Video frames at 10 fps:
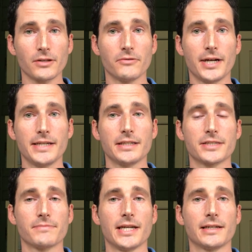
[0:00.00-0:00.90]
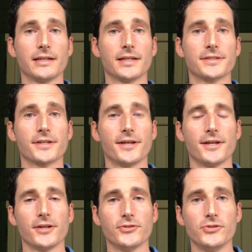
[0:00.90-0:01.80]
right? He's making us
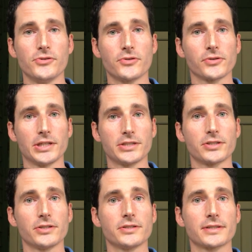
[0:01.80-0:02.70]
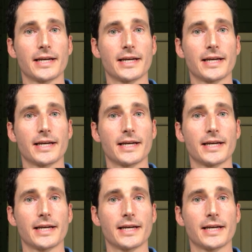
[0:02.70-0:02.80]
new creatures,